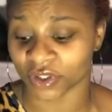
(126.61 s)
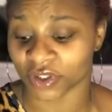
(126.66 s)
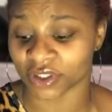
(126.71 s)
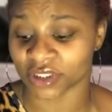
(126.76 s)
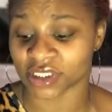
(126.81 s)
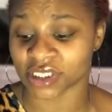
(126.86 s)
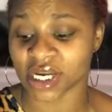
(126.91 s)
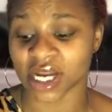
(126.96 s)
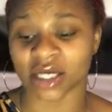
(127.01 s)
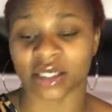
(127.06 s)

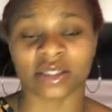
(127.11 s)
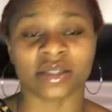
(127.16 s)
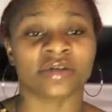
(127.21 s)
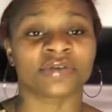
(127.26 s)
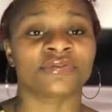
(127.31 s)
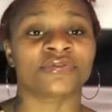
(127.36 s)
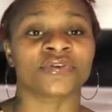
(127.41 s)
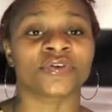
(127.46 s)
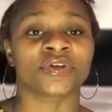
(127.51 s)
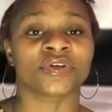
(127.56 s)
It's not good
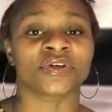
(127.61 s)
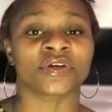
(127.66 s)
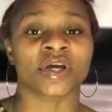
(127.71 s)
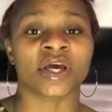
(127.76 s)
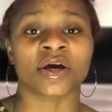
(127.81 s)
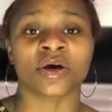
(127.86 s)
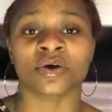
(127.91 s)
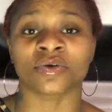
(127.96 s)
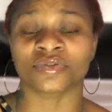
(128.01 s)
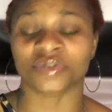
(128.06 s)
for your
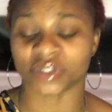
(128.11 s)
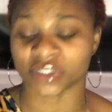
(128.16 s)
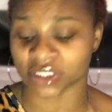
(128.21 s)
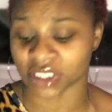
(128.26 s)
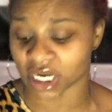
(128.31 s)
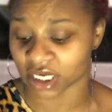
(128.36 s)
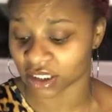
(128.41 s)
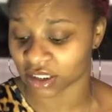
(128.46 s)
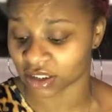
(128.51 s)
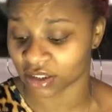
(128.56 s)
health. It's
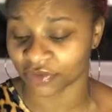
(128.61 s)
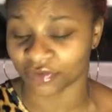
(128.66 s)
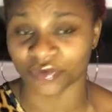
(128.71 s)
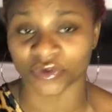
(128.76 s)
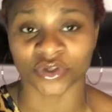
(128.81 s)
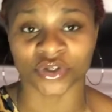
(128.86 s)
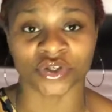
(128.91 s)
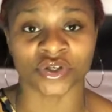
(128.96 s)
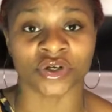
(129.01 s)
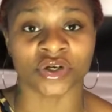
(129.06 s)
not good for
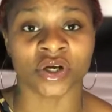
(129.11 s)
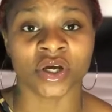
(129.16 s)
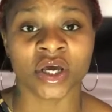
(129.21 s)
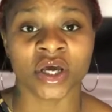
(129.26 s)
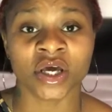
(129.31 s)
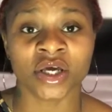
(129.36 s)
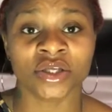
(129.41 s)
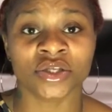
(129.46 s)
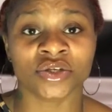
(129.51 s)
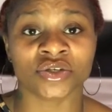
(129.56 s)
your
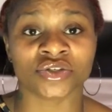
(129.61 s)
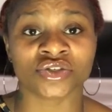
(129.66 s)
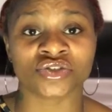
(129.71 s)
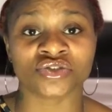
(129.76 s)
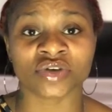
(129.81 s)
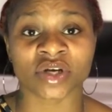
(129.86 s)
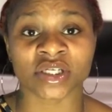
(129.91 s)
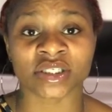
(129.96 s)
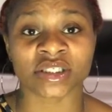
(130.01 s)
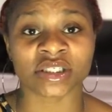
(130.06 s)

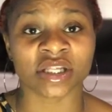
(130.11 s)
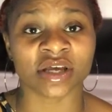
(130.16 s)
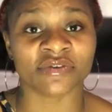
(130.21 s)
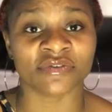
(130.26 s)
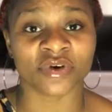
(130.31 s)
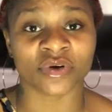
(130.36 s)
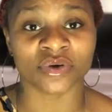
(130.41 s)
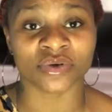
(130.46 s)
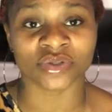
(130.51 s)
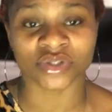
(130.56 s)
stress
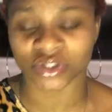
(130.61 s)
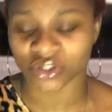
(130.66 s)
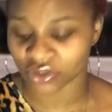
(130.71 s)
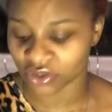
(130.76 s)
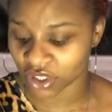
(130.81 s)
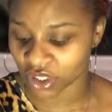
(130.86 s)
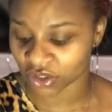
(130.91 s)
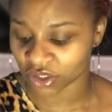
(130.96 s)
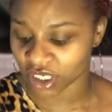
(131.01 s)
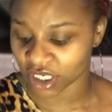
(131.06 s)
levels, you
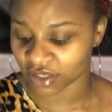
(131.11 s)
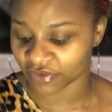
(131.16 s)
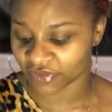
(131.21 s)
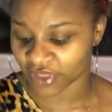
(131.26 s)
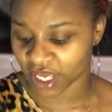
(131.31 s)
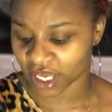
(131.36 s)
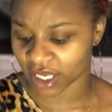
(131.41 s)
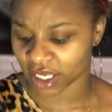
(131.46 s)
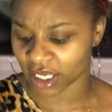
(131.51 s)
know, none of that.